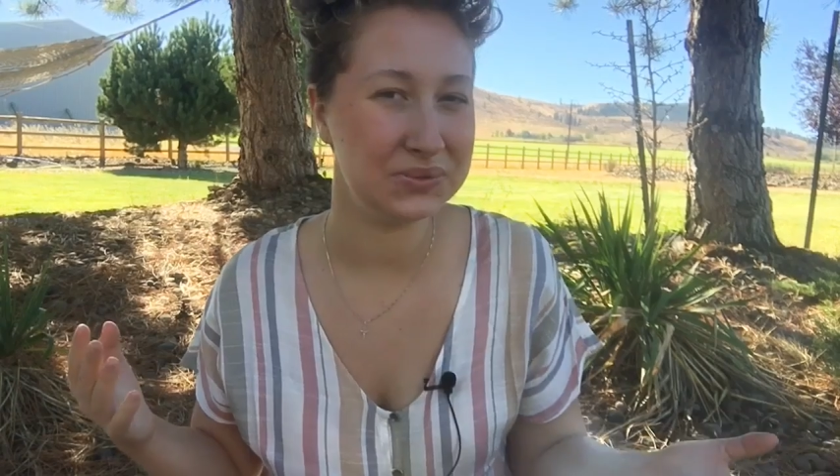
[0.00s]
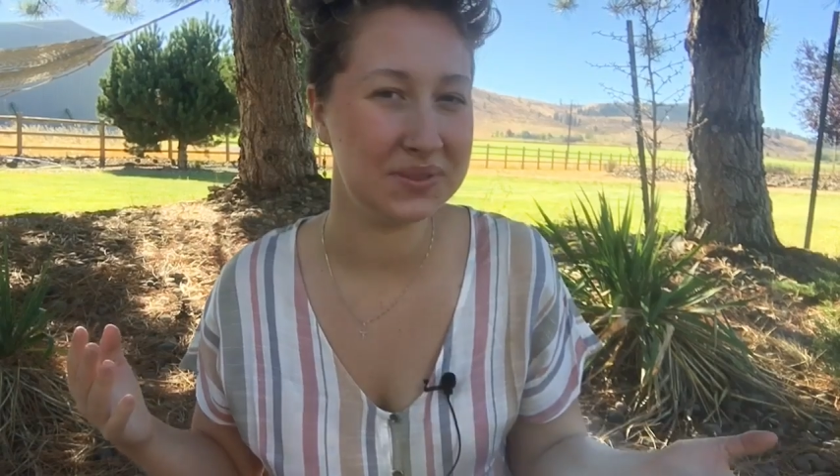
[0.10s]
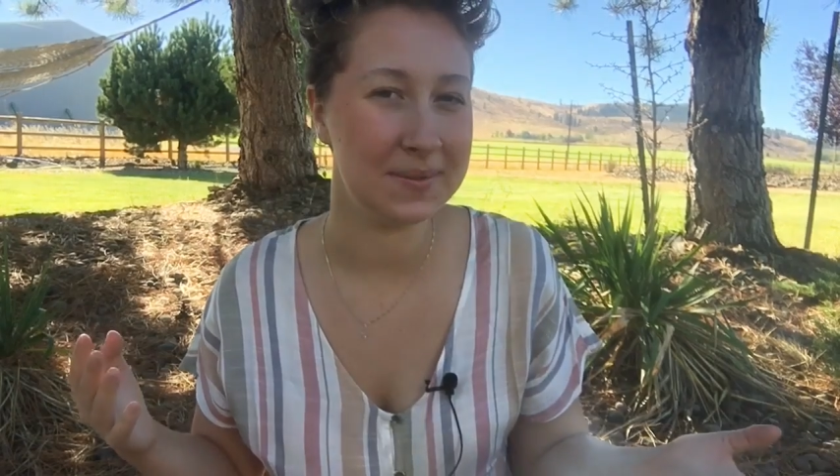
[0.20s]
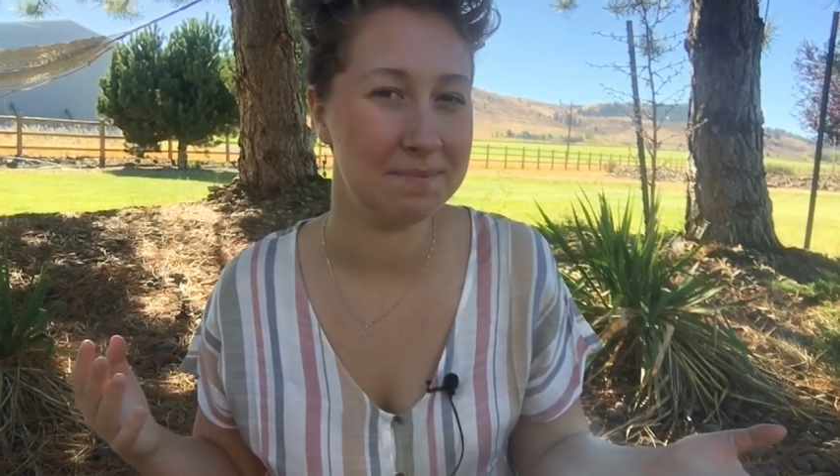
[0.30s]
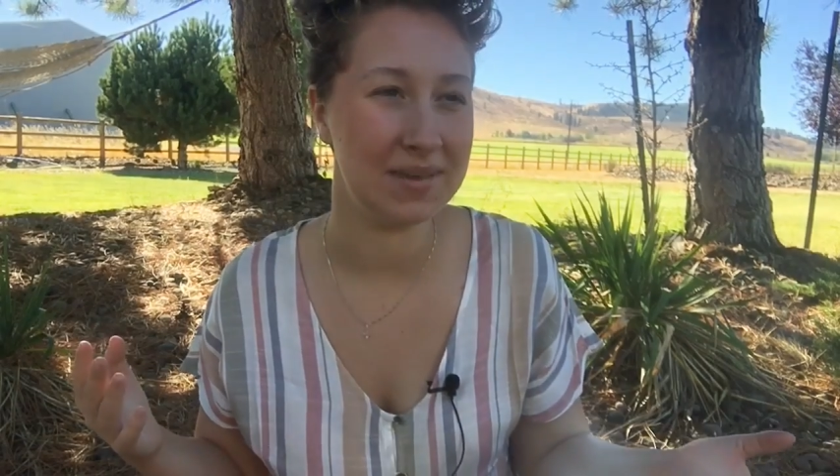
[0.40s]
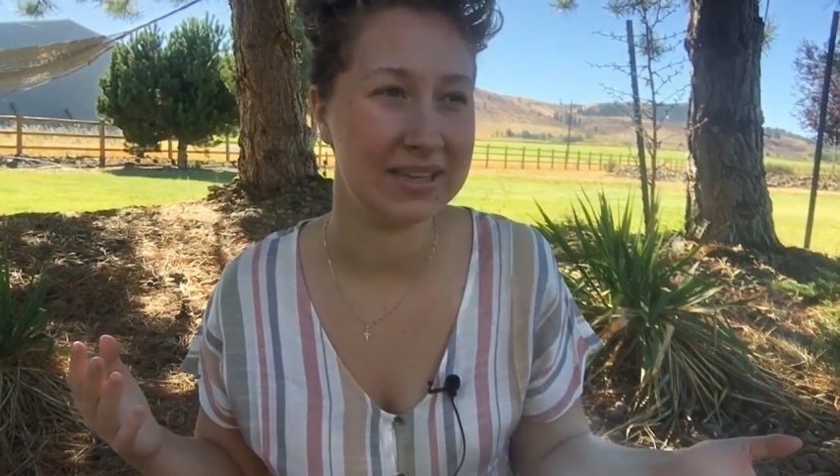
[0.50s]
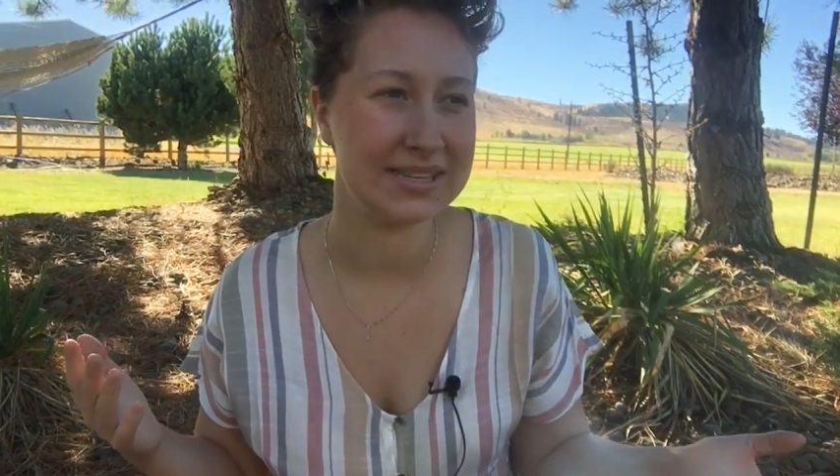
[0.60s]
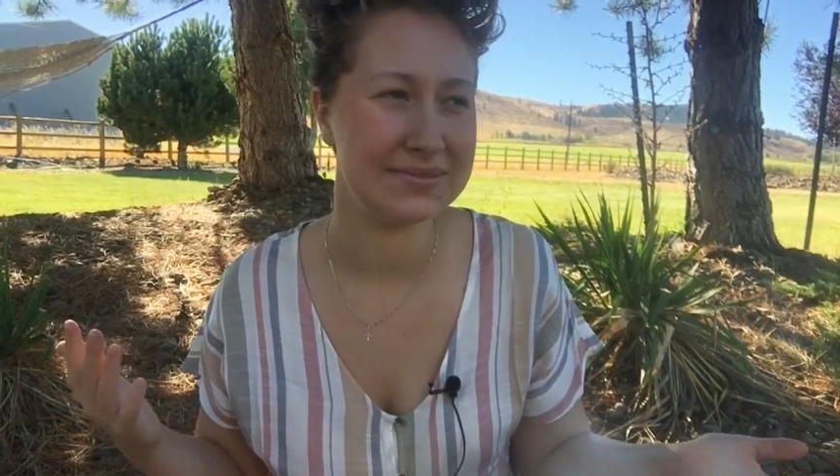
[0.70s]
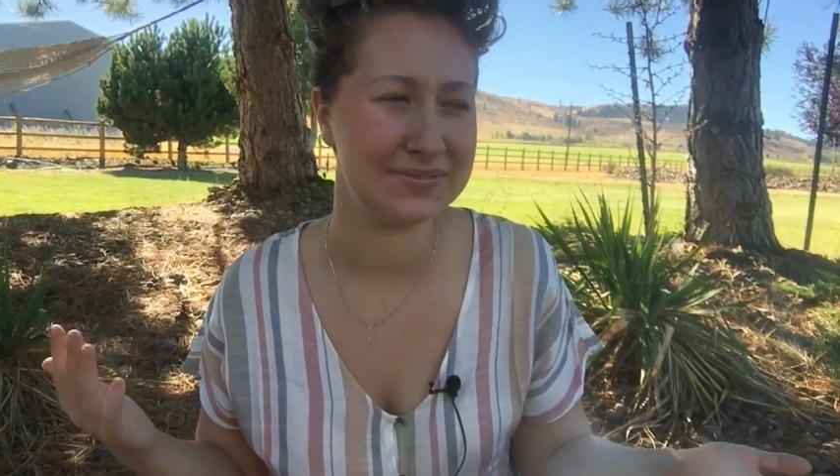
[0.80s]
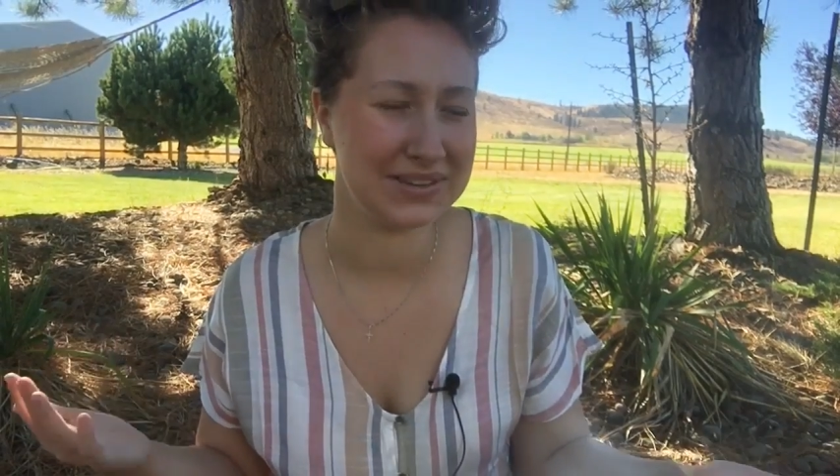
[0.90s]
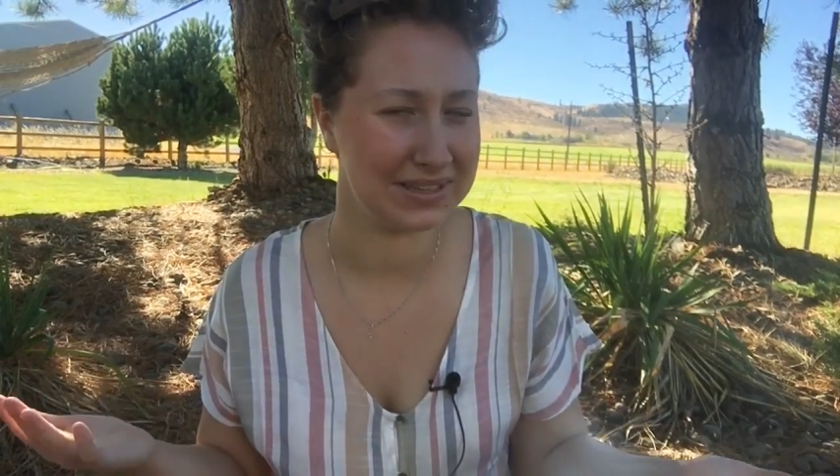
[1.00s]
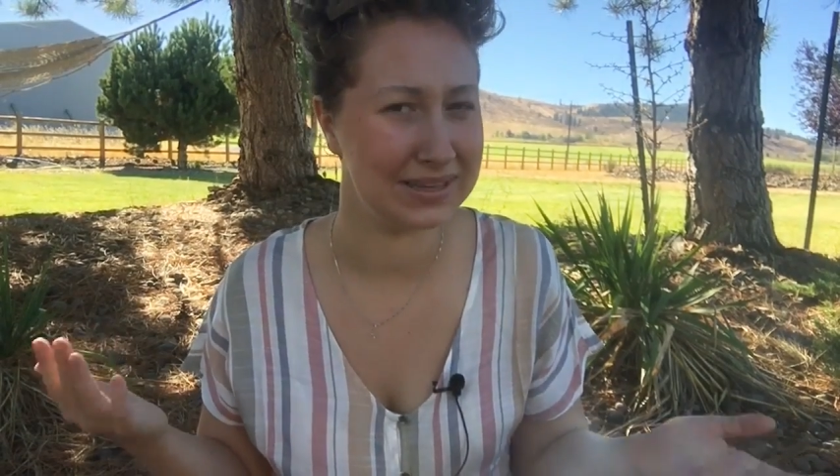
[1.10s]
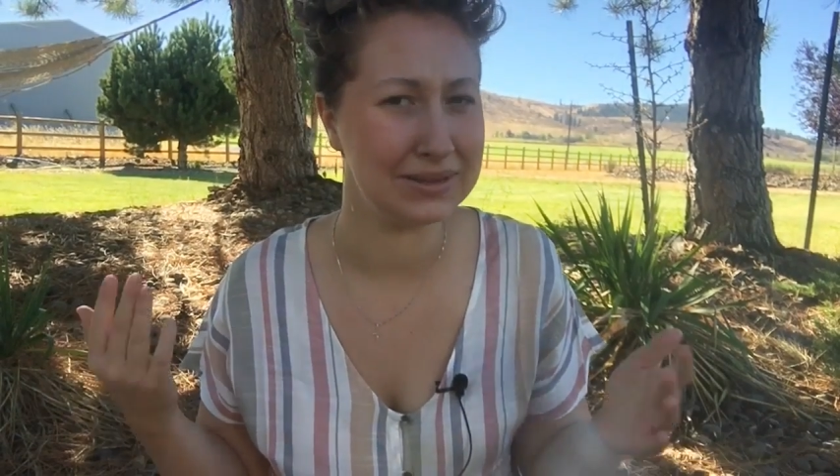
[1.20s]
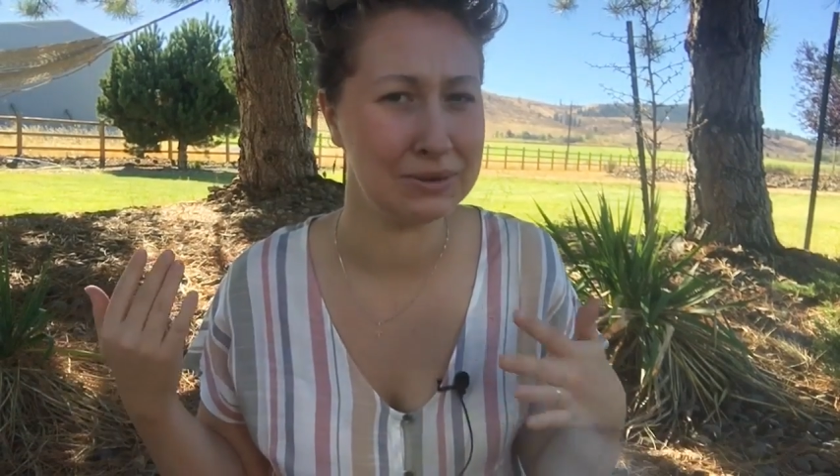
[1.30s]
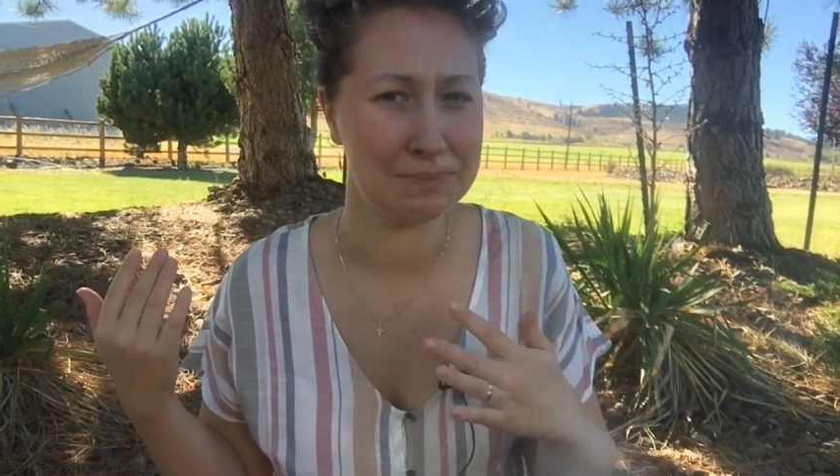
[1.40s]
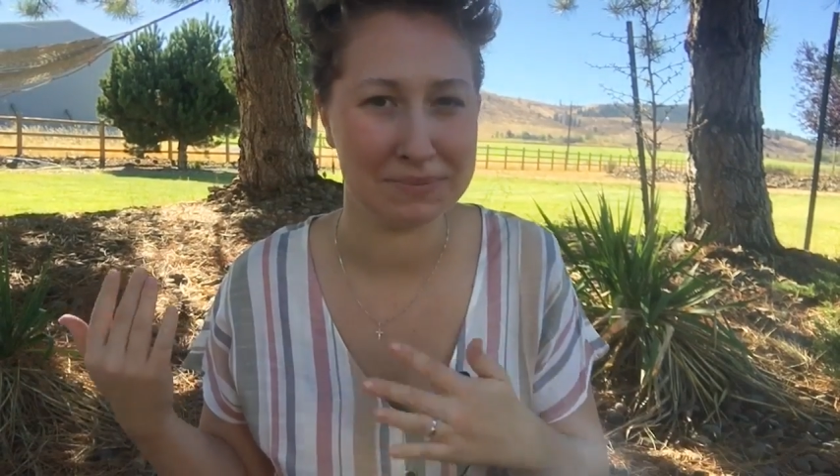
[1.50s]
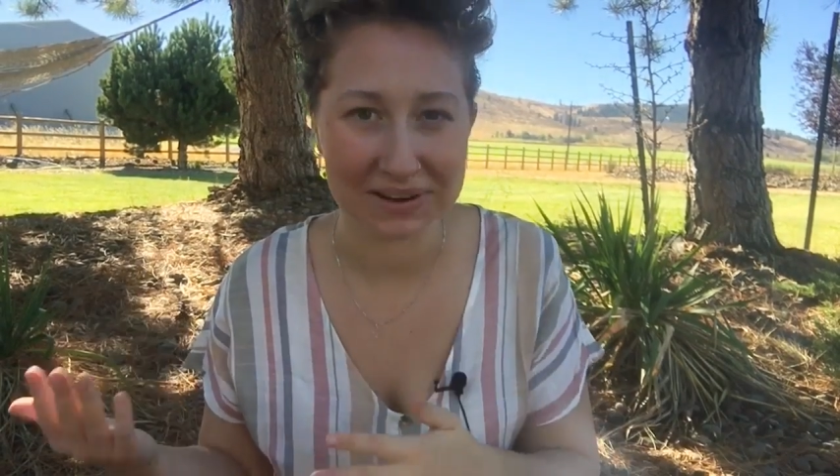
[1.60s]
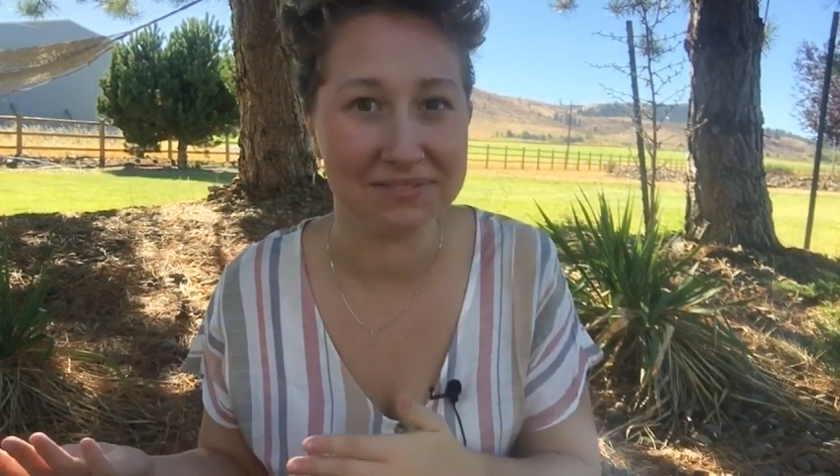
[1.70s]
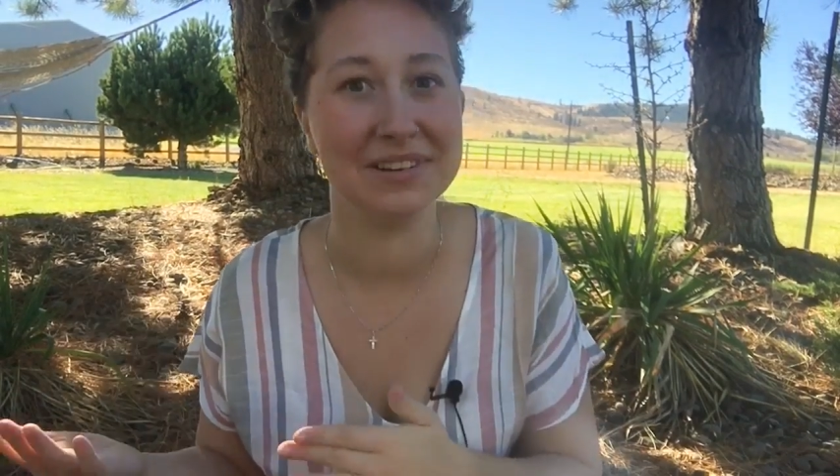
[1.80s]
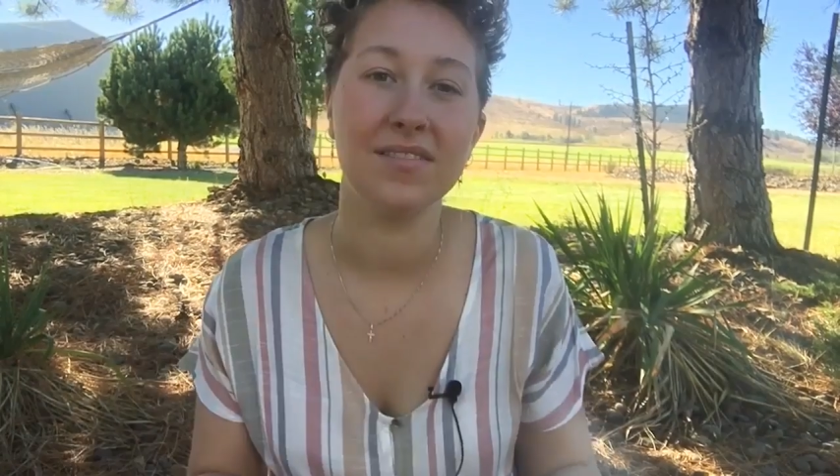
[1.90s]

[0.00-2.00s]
that makes it feel like you're barefoot?